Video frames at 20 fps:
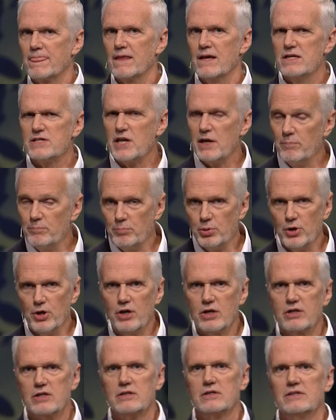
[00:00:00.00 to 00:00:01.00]
is a
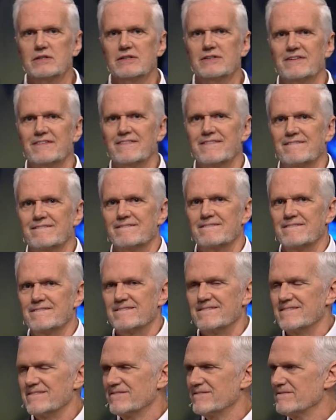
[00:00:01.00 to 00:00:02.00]
book
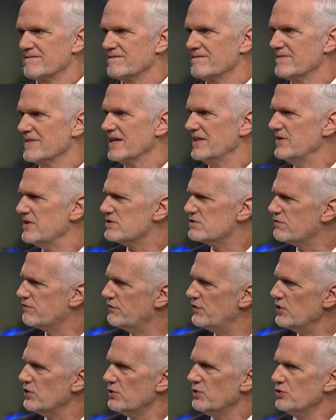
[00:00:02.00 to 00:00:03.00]
that's
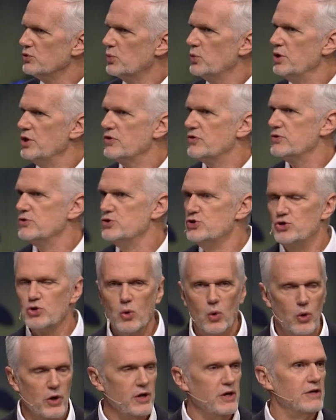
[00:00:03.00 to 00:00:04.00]
filled with
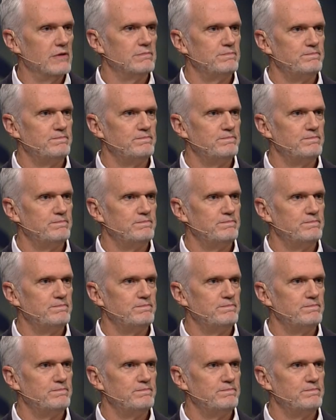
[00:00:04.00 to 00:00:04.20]
joy.